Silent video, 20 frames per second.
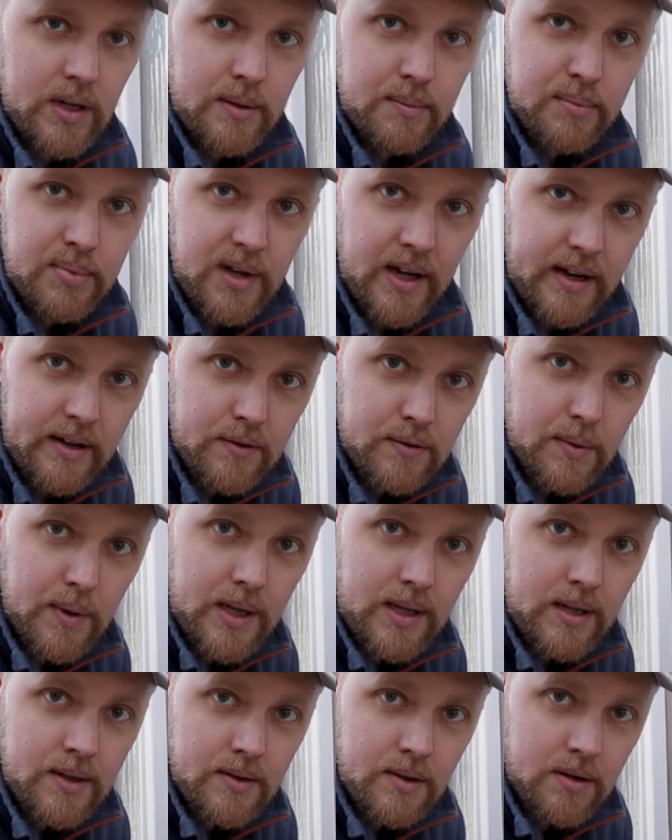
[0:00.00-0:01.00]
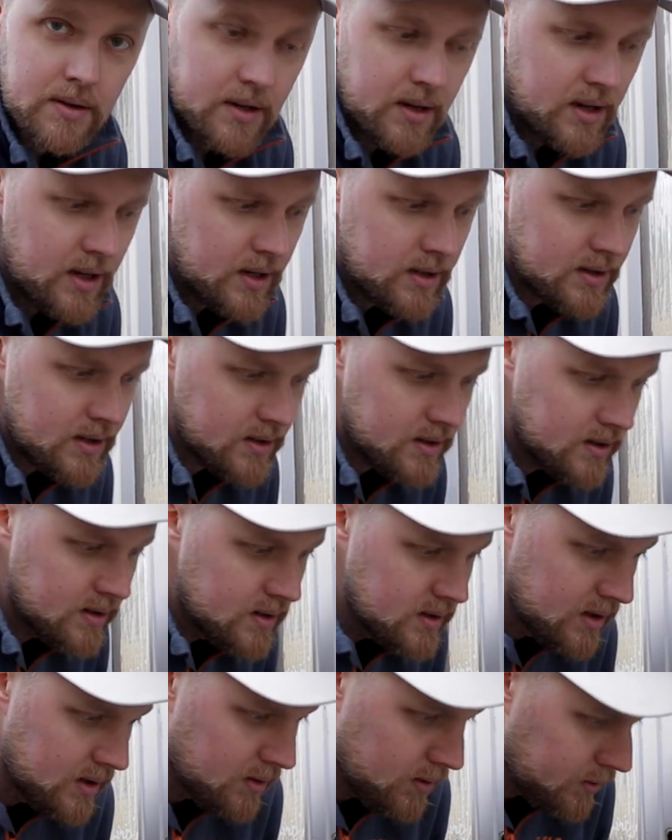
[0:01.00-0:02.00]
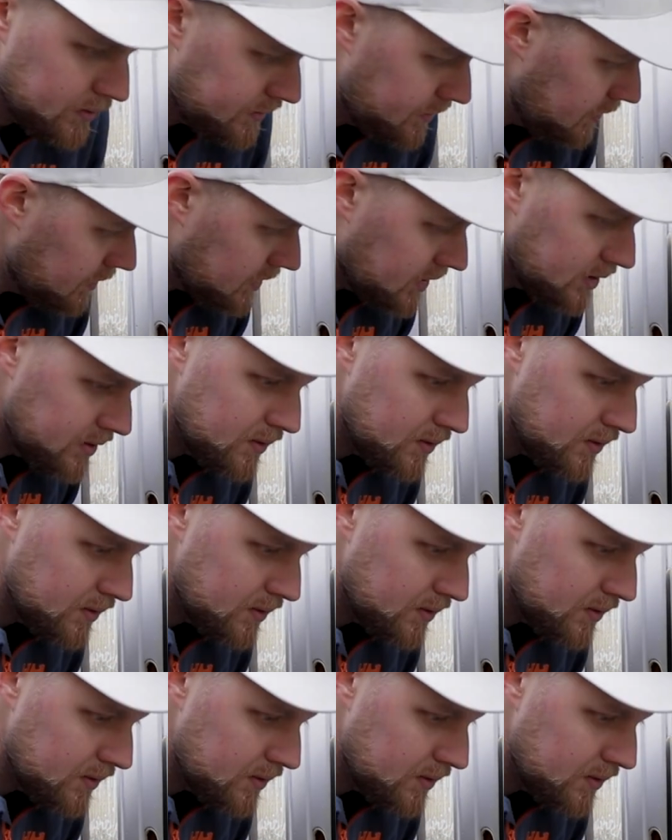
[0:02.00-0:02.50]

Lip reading: in place while I knock it in. Also, you can